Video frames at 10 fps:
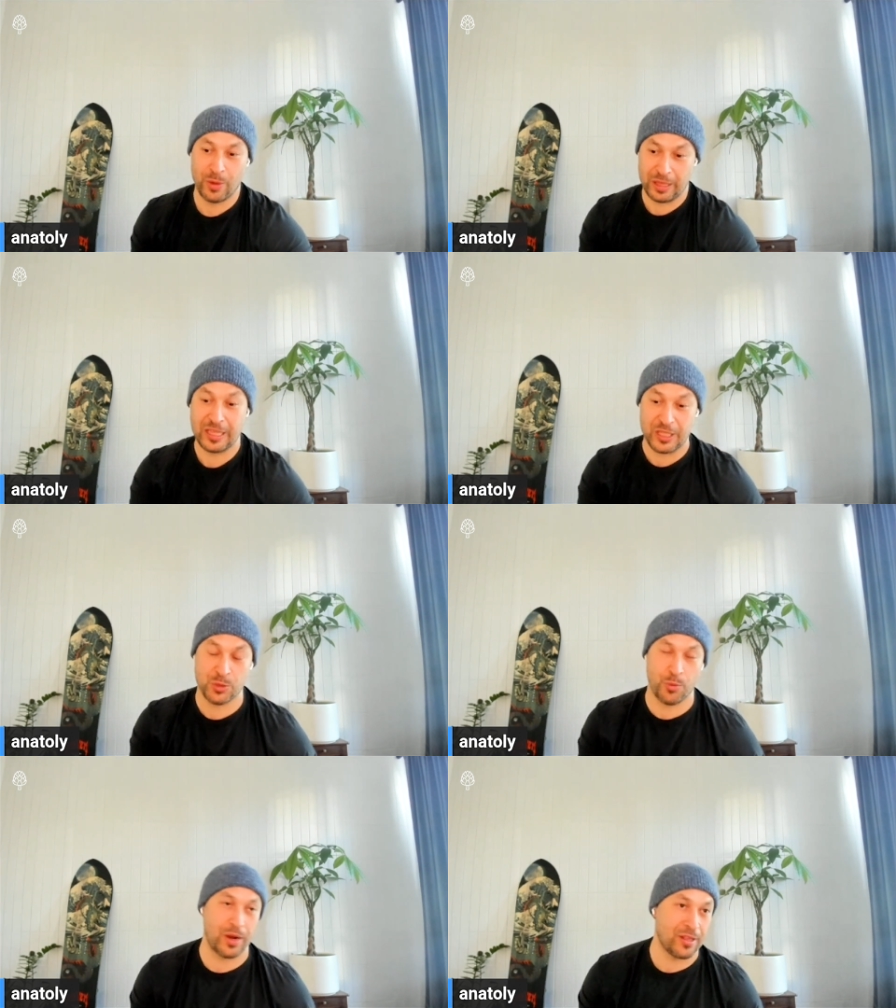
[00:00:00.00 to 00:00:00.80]
at
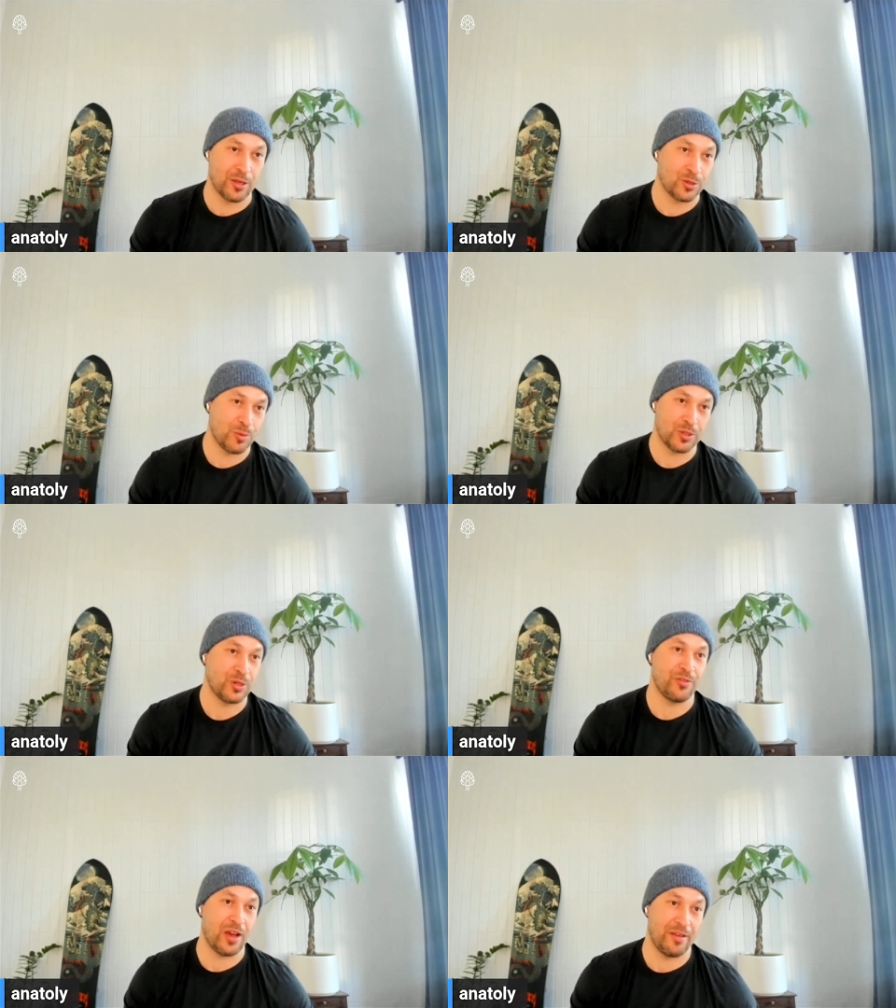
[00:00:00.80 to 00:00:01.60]
least one of those will
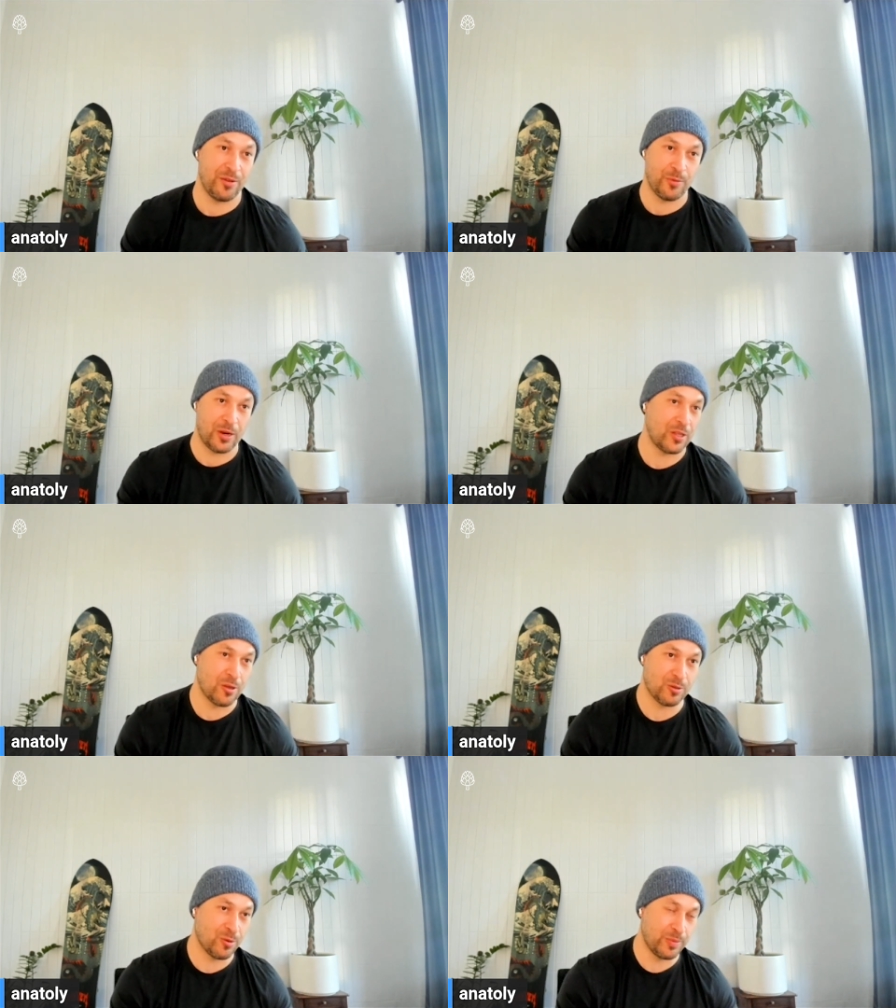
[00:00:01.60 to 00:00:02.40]
survive and one of
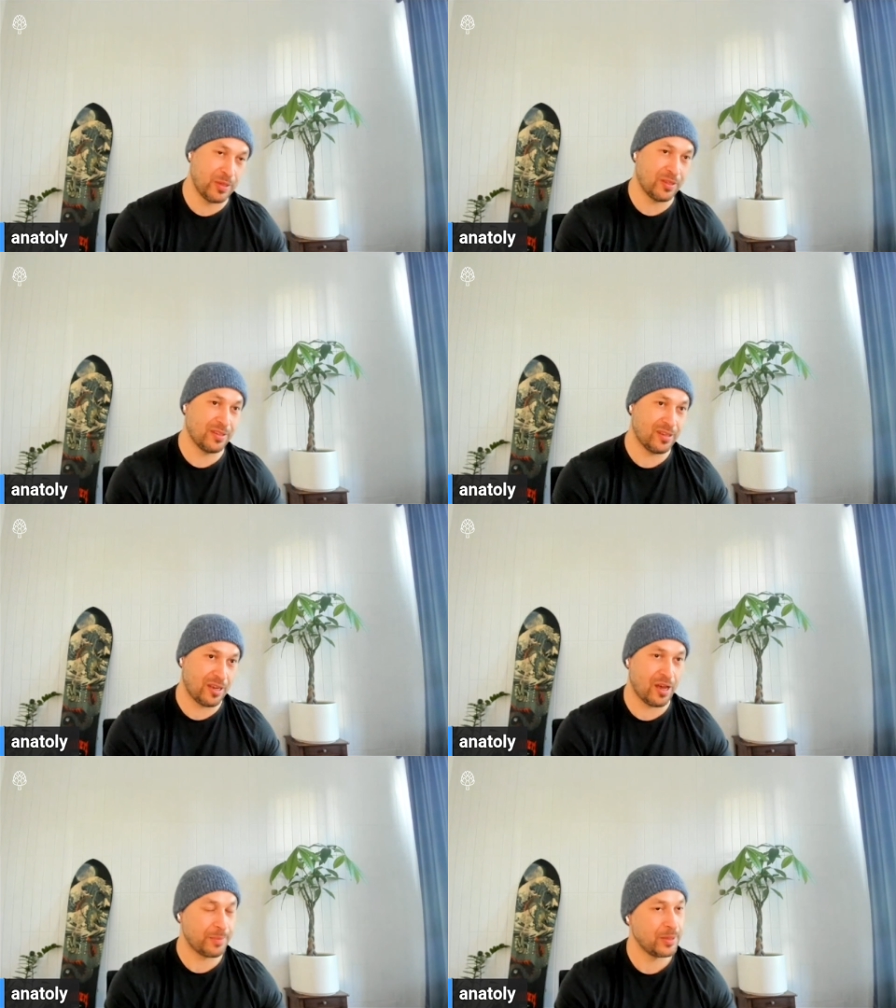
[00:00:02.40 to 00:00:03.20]
those will be a
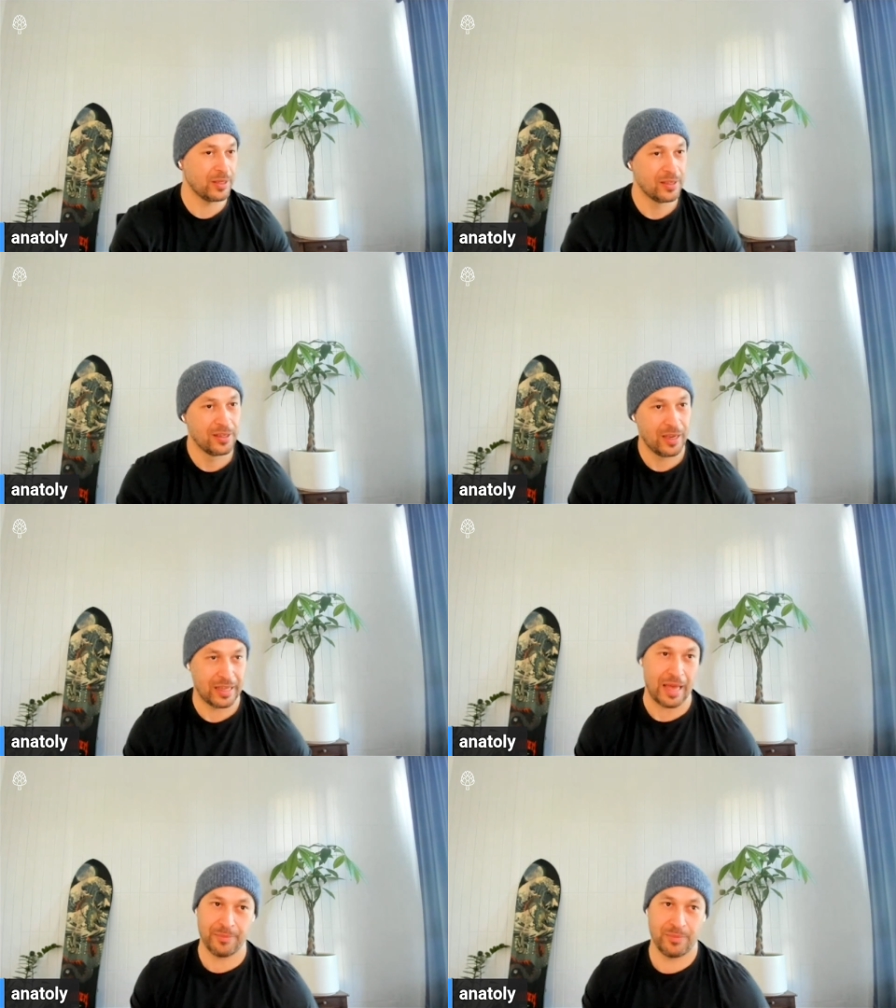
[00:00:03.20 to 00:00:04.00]
copy.
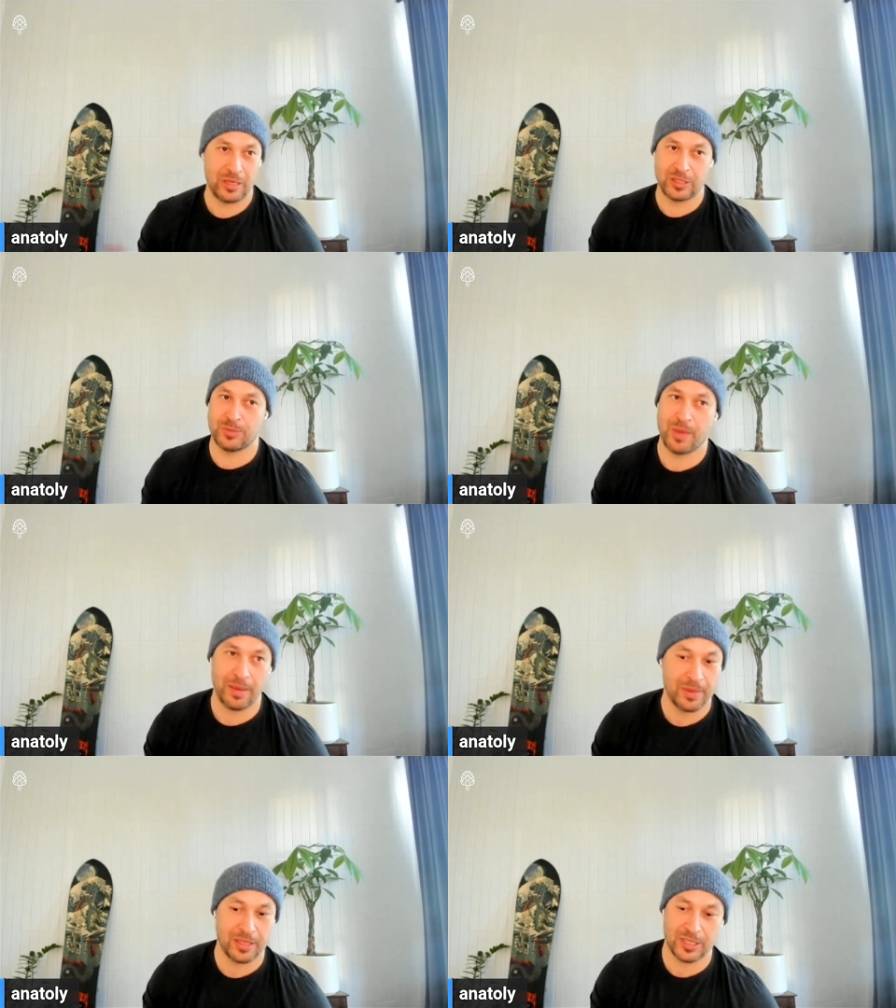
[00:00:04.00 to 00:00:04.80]
And that means
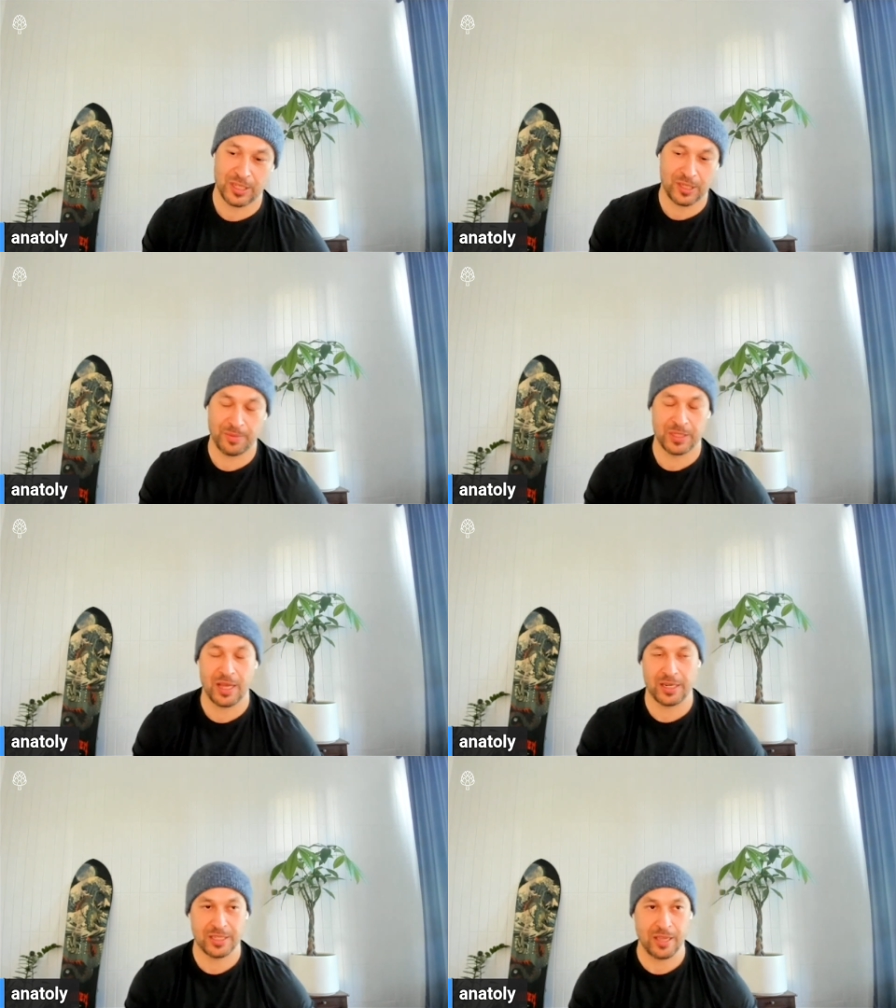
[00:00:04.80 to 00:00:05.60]
maybe the system is
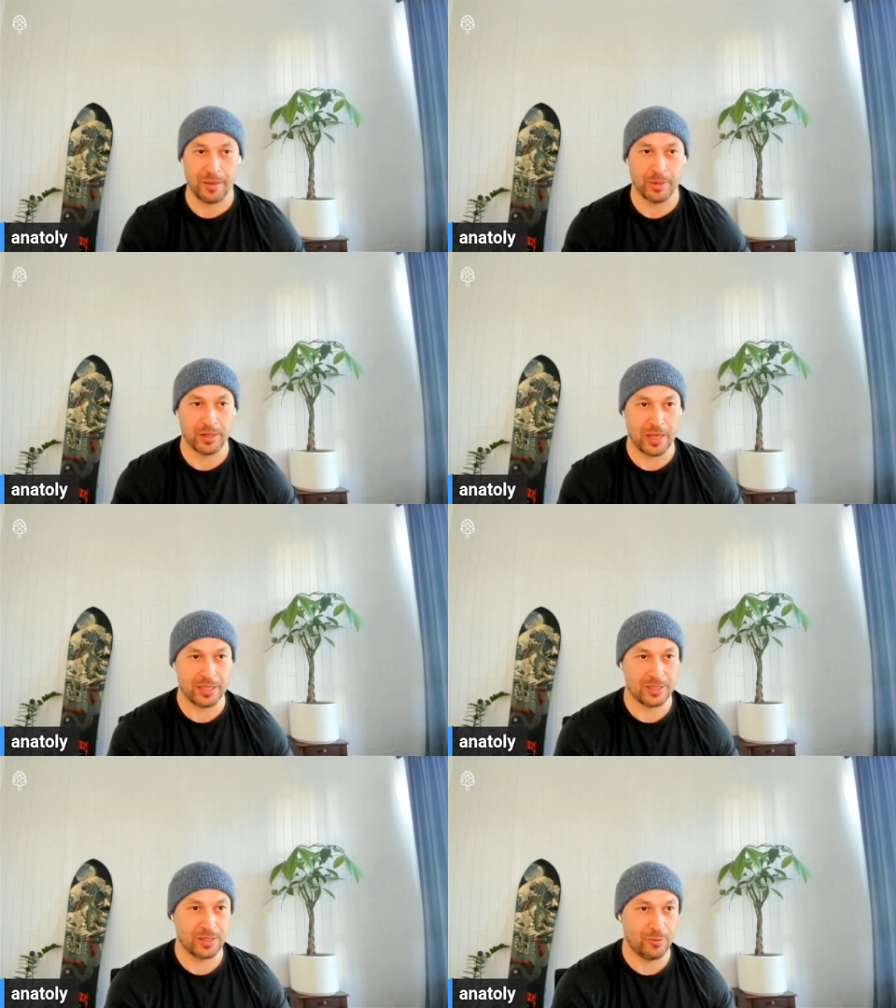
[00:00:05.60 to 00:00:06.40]
not as stable
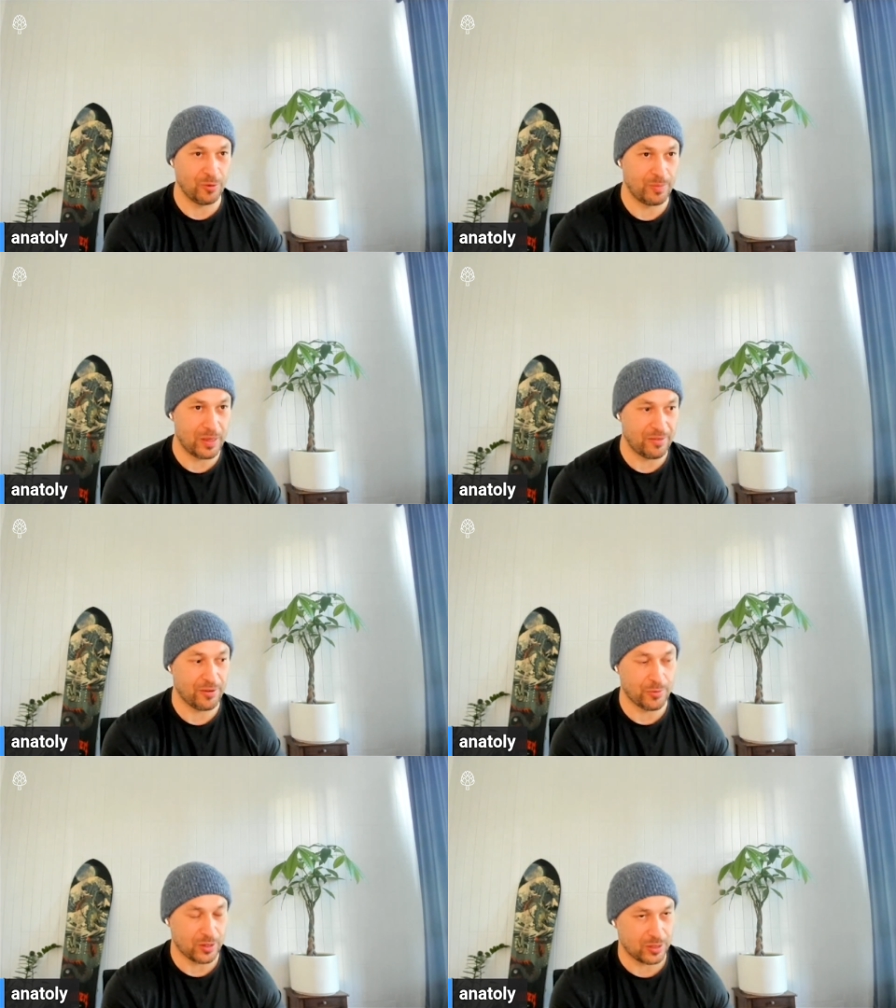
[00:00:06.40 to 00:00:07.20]
as it would be if
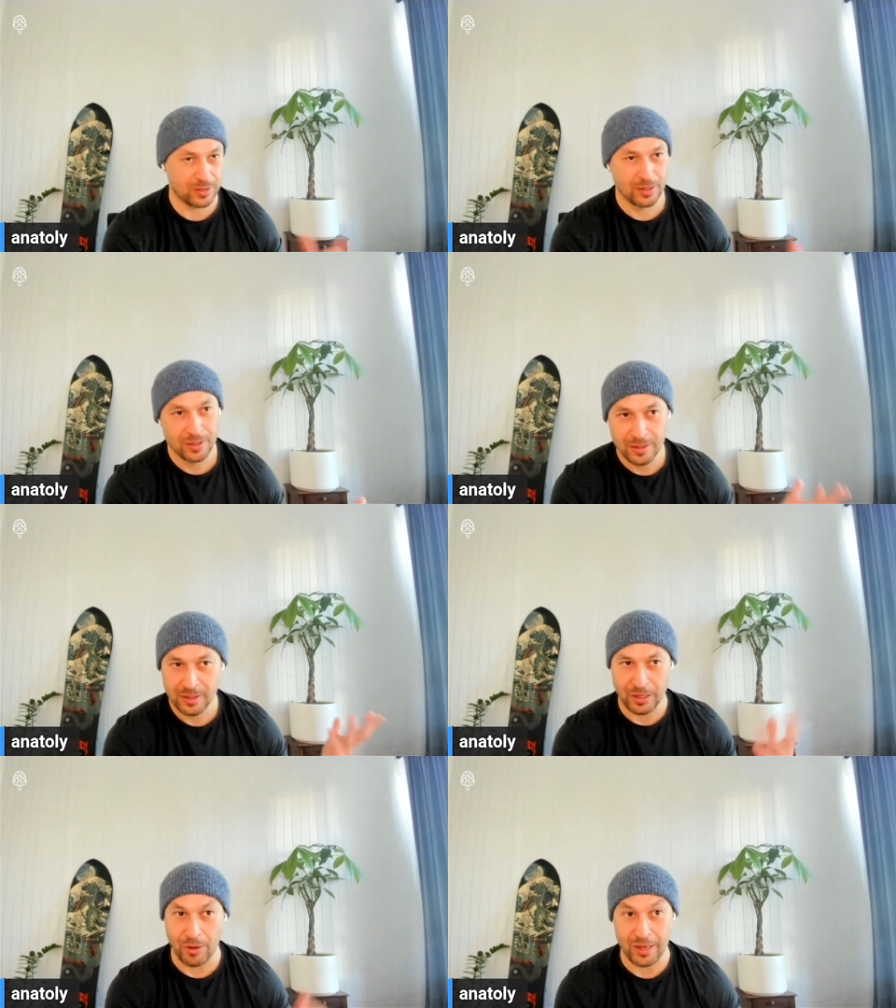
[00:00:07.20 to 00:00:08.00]
it was,
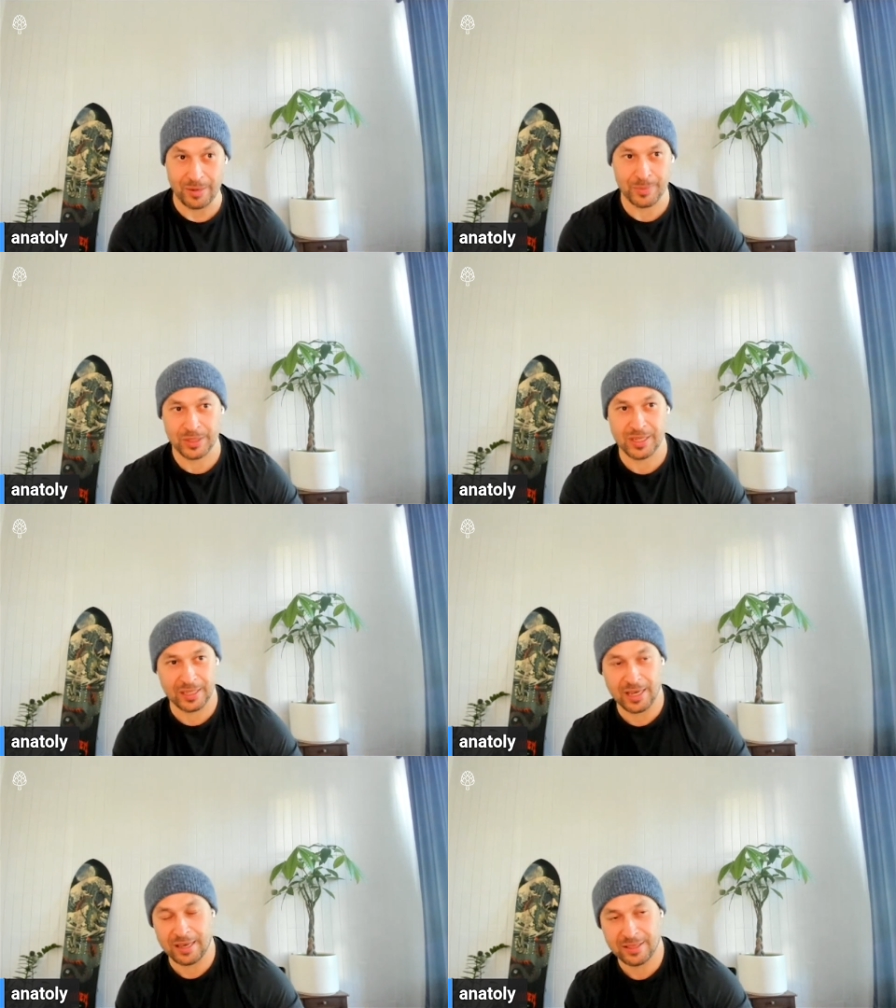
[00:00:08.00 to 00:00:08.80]

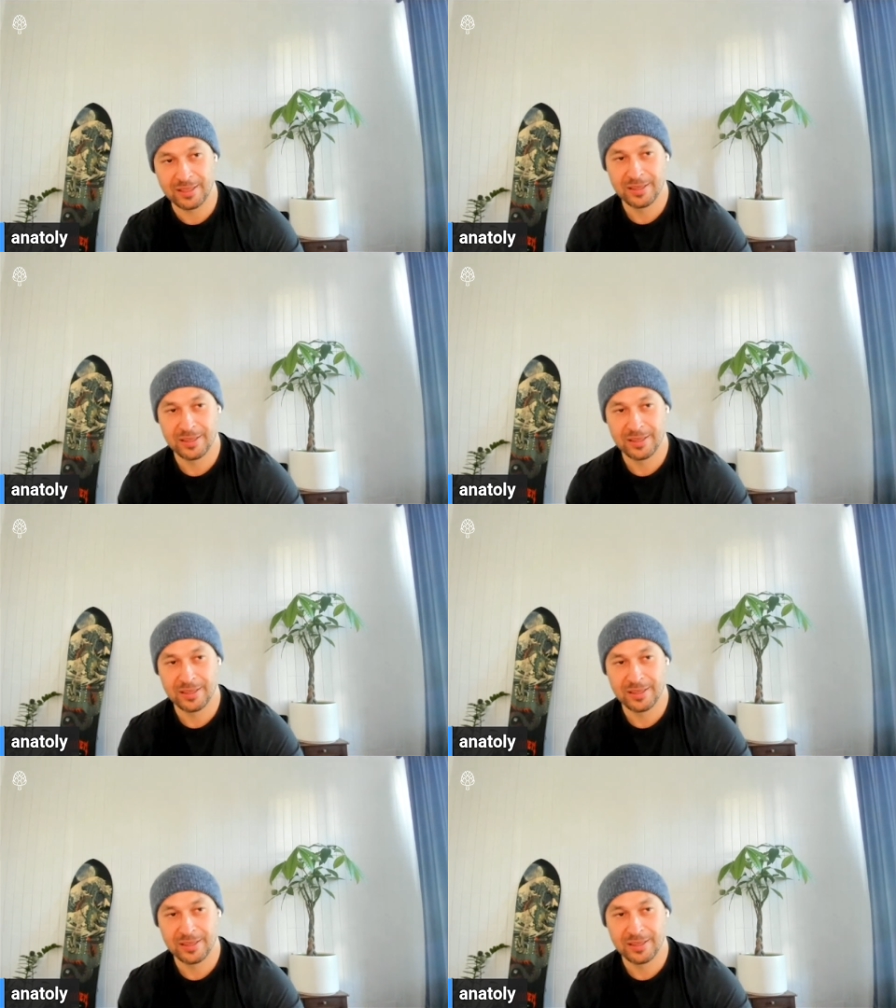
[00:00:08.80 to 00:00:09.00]
80% gap.